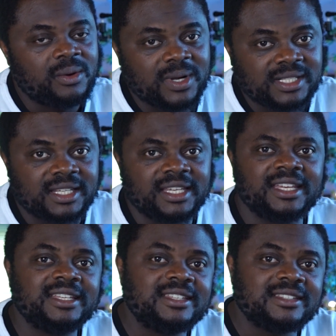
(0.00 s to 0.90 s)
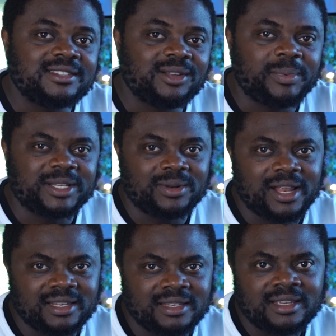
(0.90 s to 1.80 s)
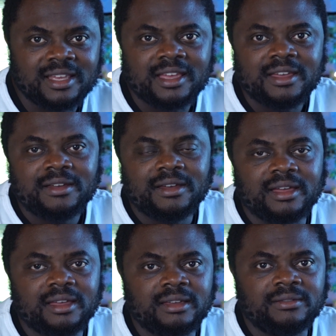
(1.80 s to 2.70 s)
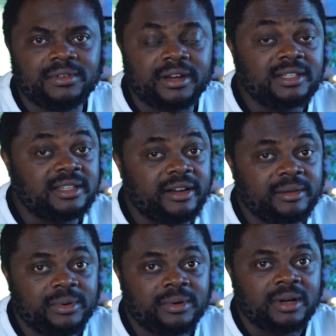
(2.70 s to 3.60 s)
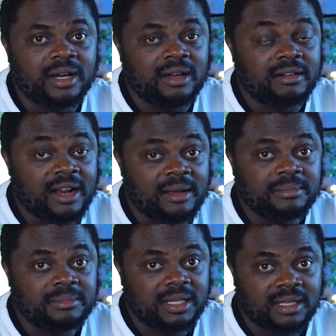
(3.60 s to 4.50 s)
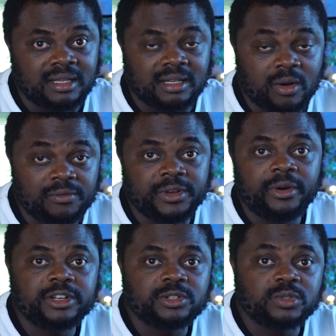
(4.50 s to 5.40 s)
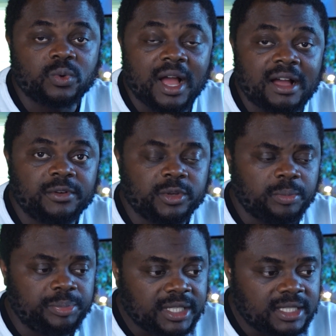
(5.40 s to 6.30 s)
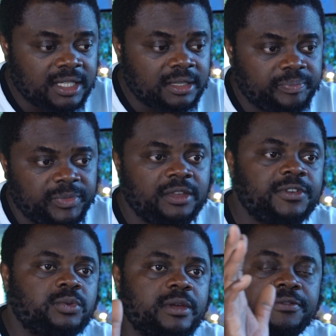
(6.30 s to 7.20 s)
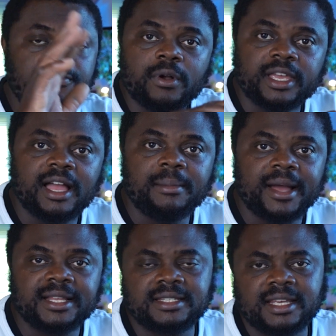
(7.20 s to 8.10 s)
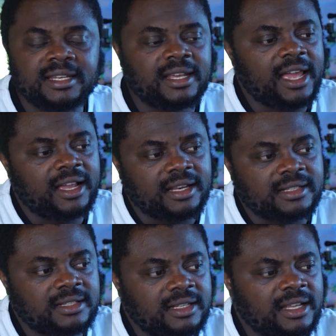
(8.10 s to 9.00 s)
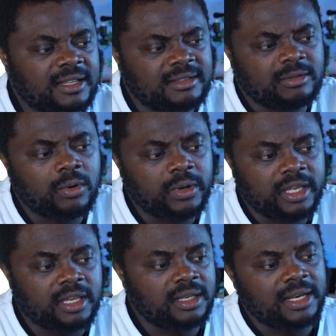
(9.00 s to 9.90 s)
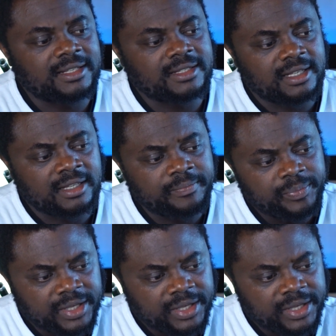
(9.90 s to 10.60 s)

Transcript: Once again, this is not particularly uh, a very terrible uh, RAM uh, configuration to have on your PC. If it were 4 gigabytes, then I can say that, okay, let's say